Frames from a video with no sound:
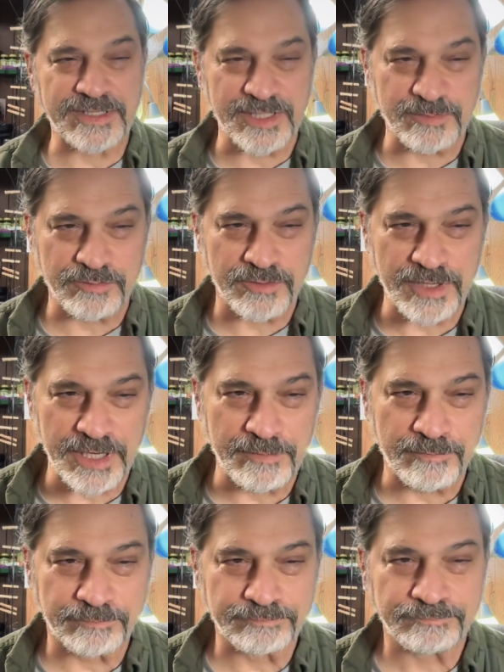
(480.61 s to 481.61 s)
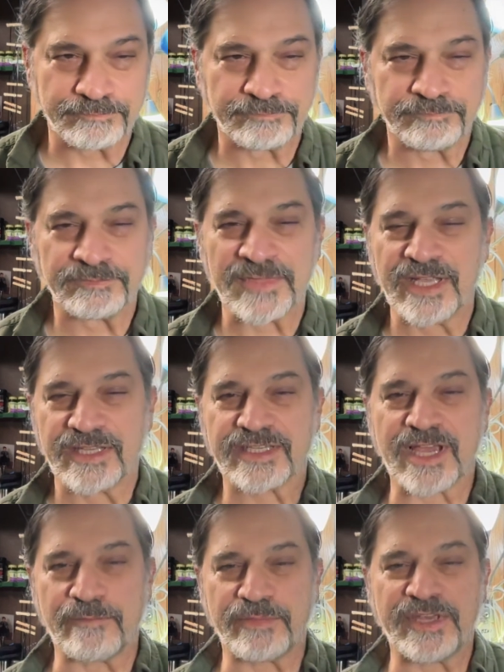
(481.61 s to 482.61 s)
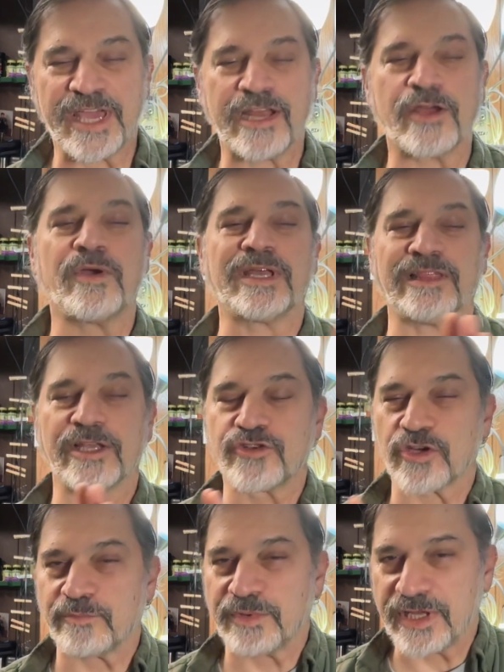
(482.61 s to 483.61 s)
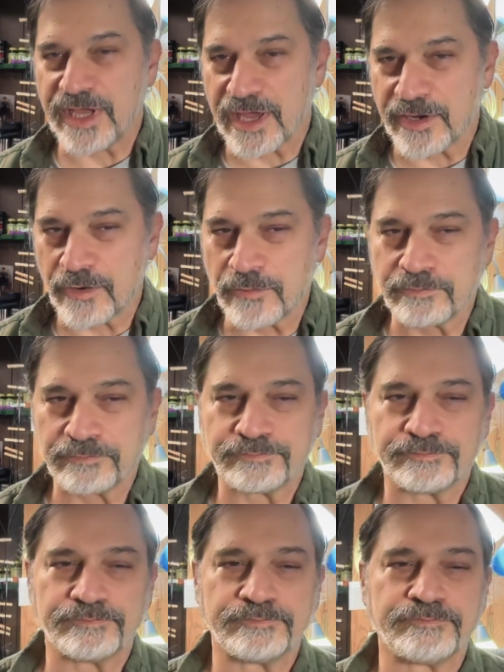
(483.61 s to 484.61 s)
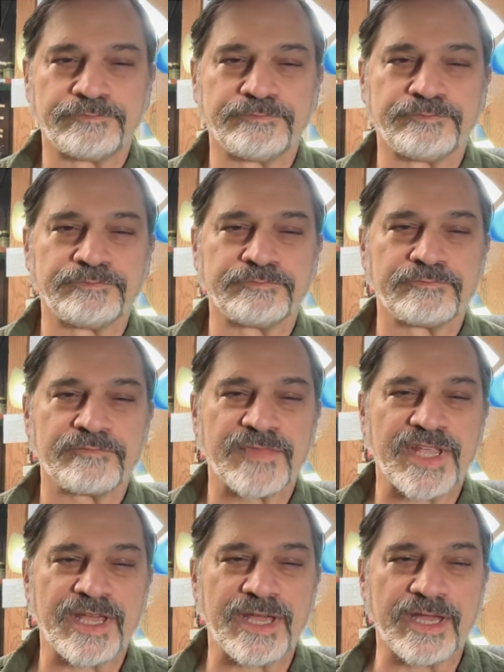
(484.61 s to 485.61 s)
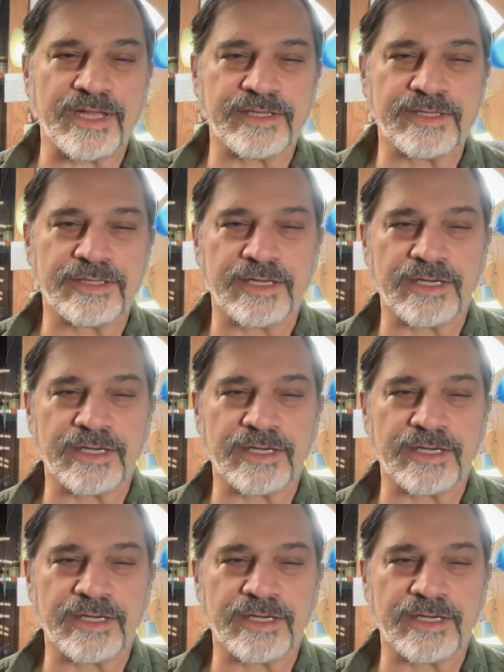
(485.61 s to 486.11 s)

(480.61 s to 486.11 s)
is pretty. It's got piano and electric piano, and